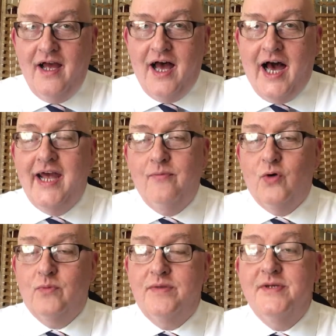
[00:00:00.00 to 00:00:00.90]
I
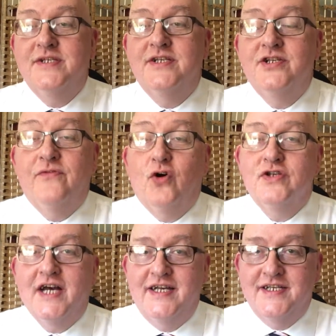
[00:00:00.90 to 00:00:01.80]
work with businesses of all
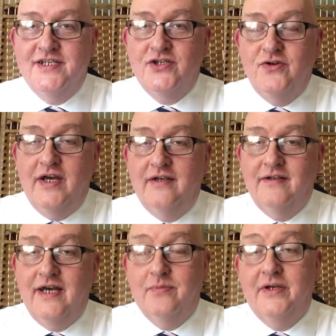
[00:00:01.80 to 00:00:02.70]
sizes to
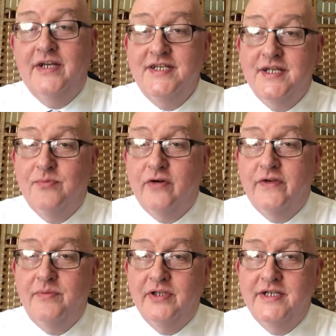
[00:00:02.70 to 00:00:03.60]
help increase their
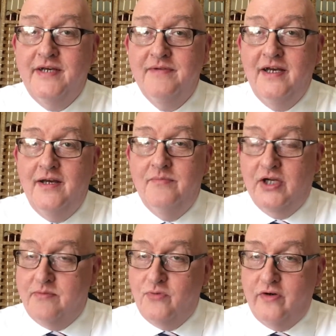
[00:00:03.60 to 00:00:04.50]
profitability,
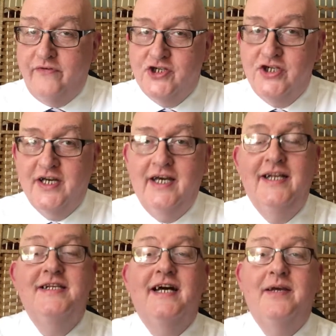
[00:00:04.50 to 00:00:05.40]
become more efficient and
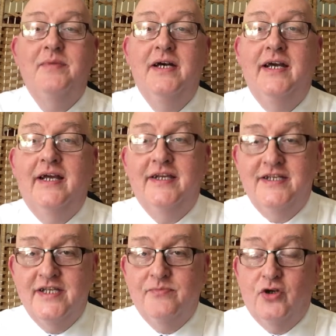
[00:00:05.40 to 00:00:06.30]
in time
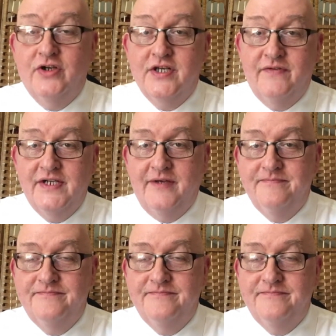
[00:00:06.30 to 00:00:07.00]
increase their productivity.